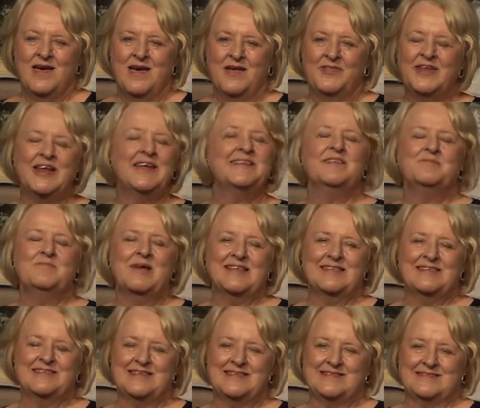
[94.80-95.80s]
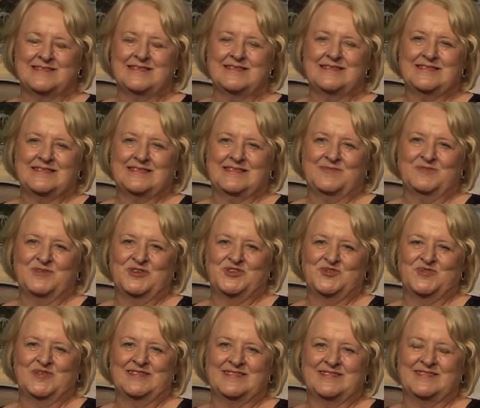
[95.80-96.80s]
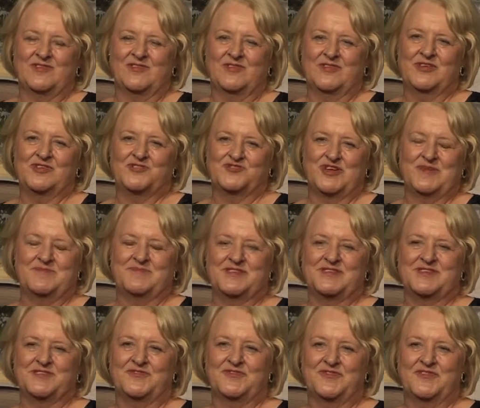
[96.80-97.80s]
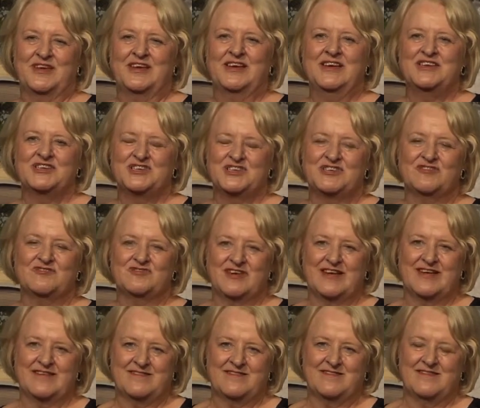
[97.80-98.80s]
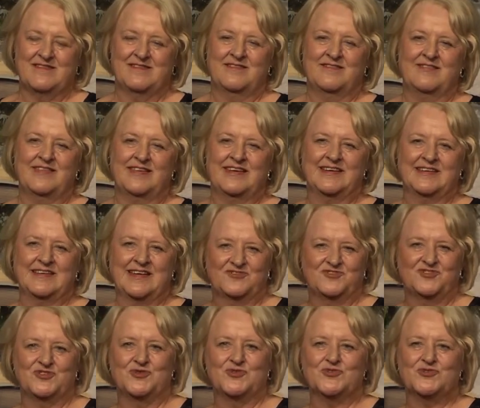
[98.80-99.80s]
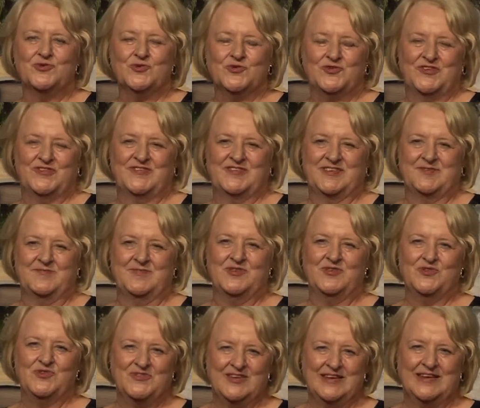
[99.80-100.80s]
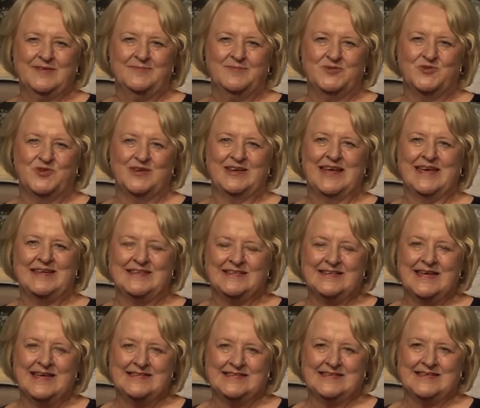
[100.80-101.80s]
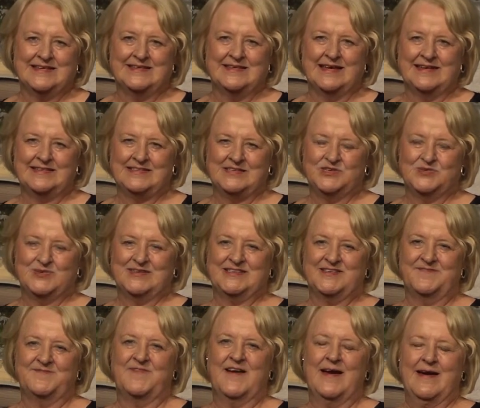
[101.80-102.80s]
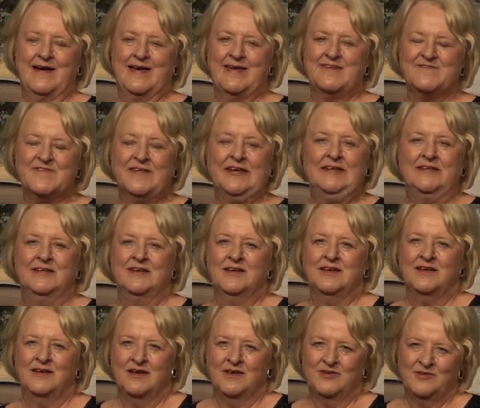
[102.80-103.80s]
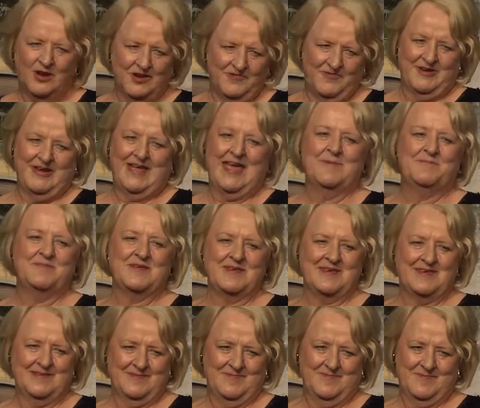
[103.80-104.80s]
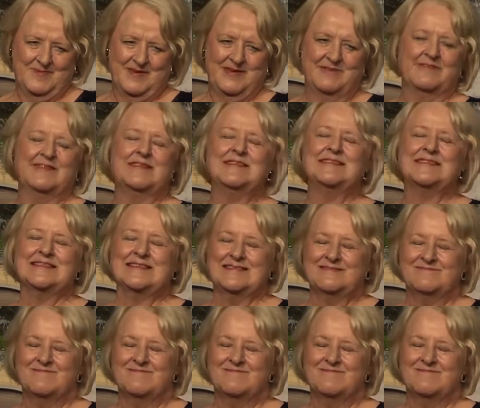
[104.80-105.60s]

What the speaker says: And then I did my thesis, which was on the treatment of children in the industrial school system in New Zealand between 1880 and 1925, not a very happy period.